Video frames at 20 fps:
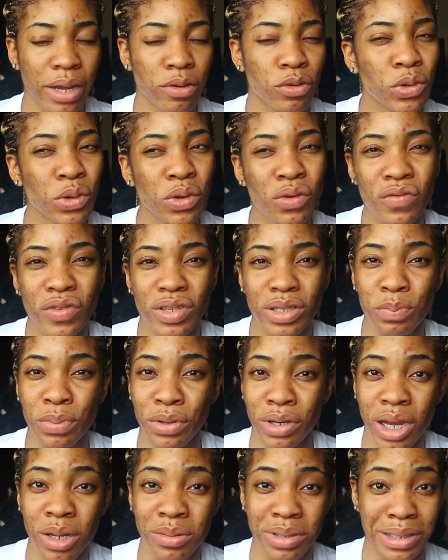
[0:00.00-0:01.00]
I don't know if it's
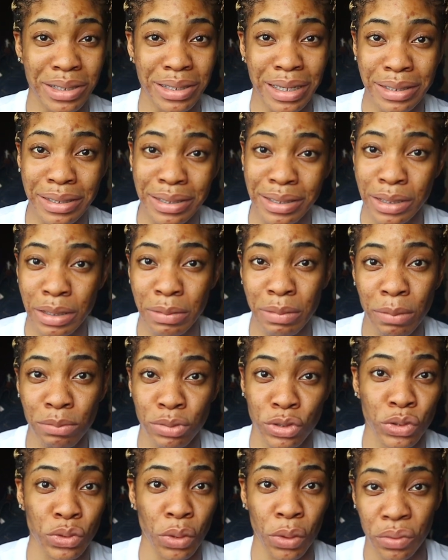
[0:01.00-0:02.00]
pronounced Deceim. I'm
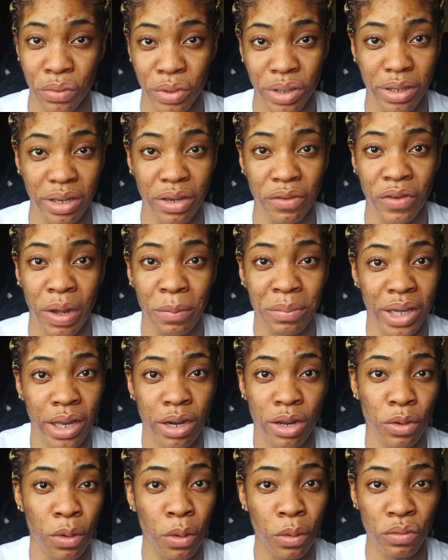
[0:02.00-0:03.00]
sorry if I'm
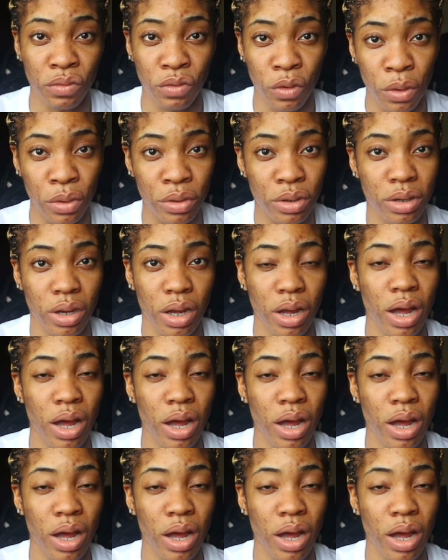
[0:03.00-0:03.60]
getting all wrong.